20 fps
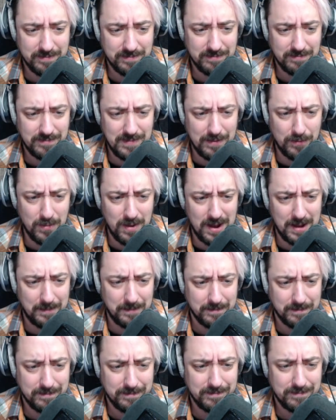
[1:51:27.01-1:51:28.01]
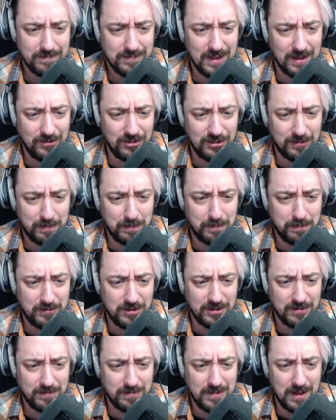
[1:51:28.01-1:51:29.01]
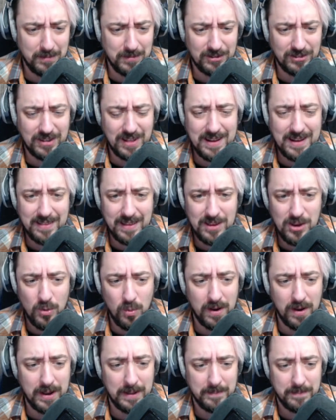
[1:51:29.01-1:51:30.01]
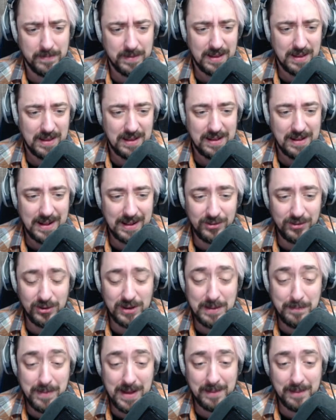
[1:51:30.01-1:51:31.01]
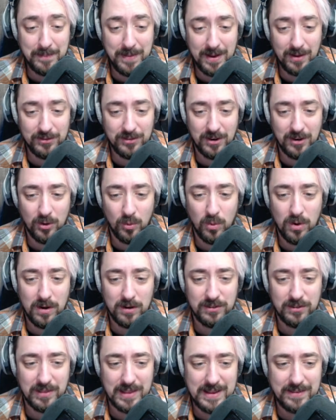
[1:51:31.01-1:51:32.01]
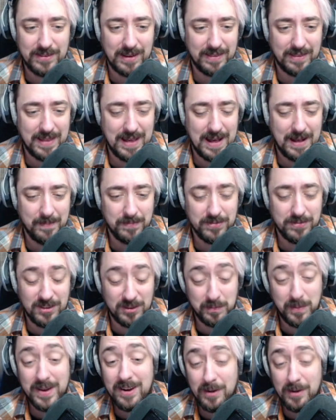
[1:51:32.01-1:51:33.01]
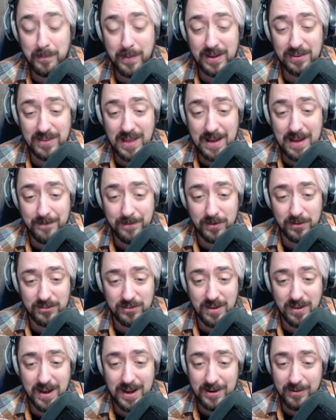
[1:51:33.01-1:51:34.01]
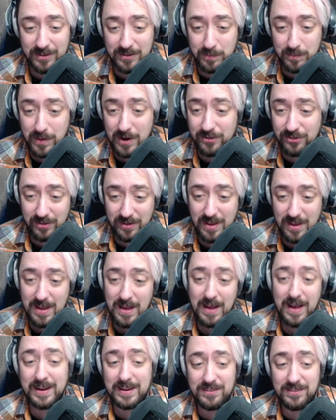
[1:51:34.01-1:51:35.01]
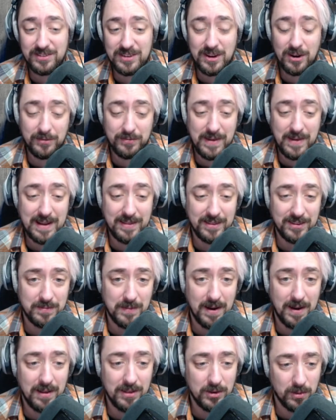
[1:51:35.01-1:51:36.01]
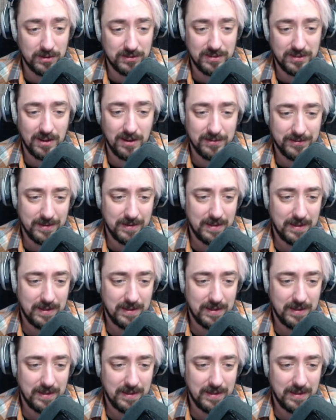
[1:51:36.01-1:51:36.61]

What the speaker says: Never mind. I'm just glad that you want it. Natsuki backpedals on her words and leaves it at that. Despite her best efforts to hide her expression, I can see her faintly smiling to herself.